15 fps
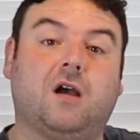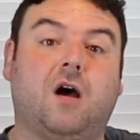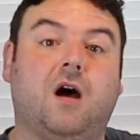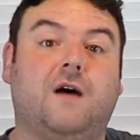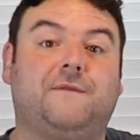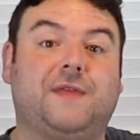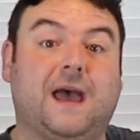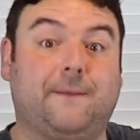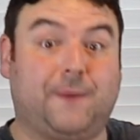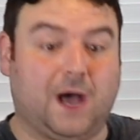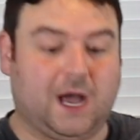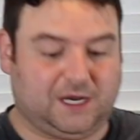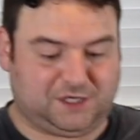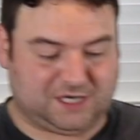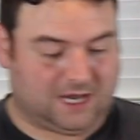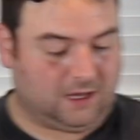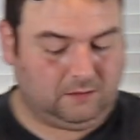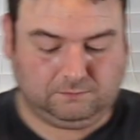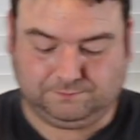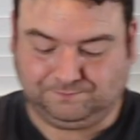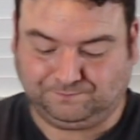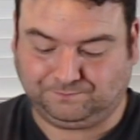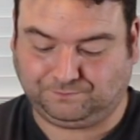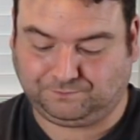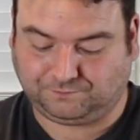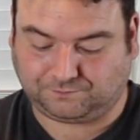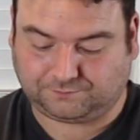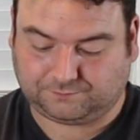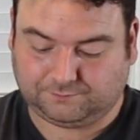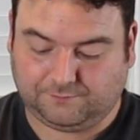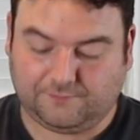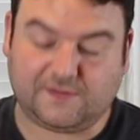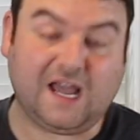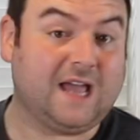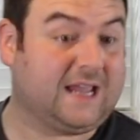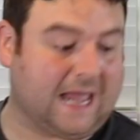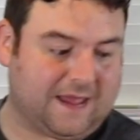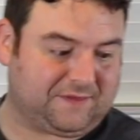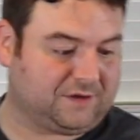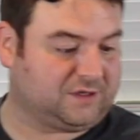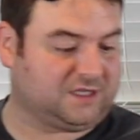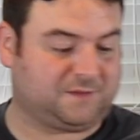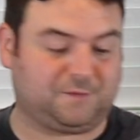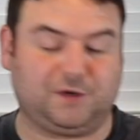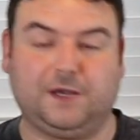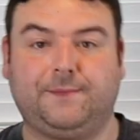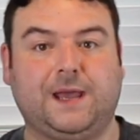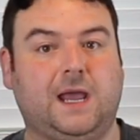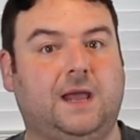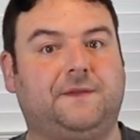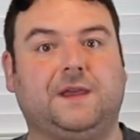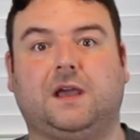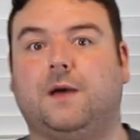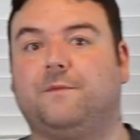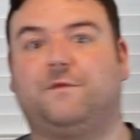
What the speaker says: off that pie shell. Again, they're just pre-made, they come